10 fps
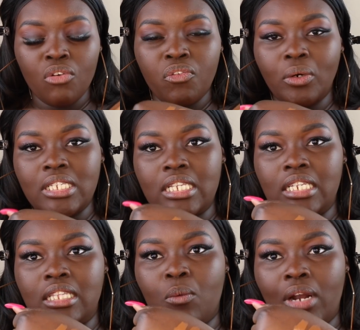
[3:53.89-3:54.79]

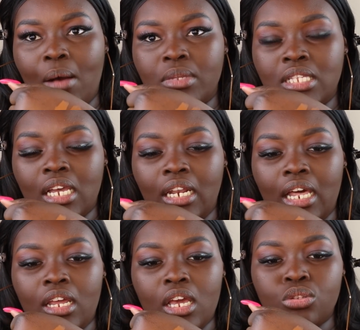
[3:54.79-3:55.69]
$4.60 when I was looking
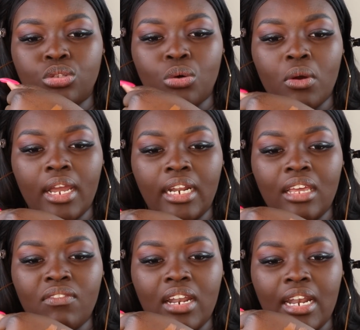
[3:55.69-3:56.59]
at it in store, and
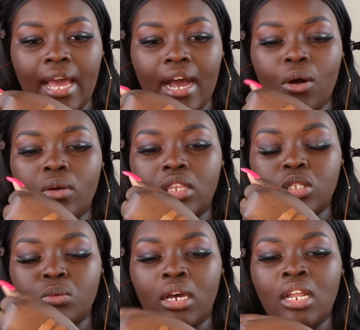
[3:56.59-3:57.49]
even now,
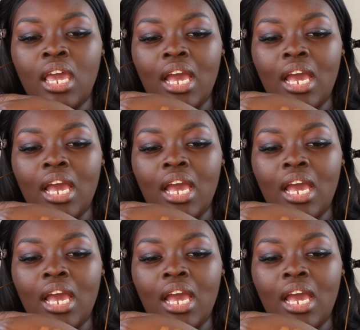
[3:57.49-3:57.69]
this one,